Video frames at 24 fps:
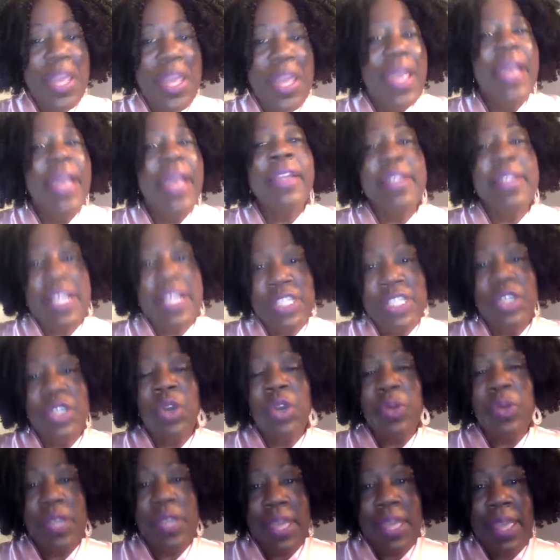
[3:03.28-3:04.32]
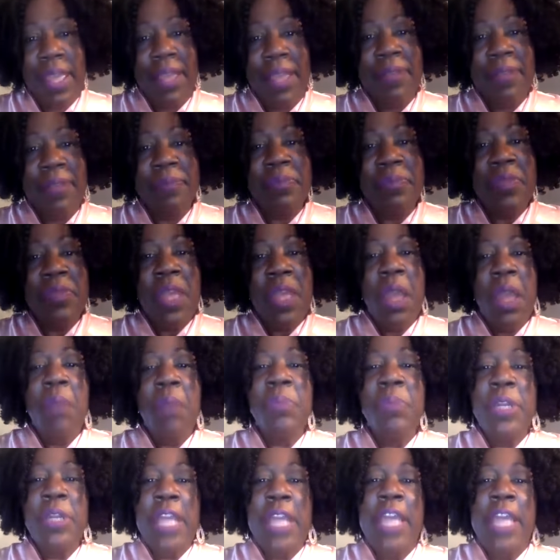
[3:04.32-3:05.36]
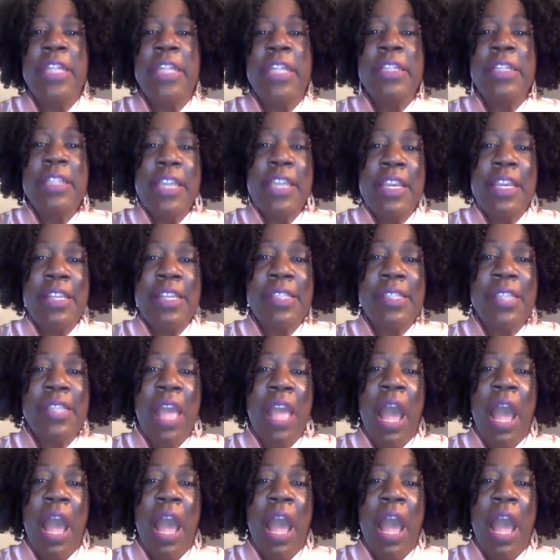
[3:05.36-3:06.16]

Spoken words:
and that's okay. But at least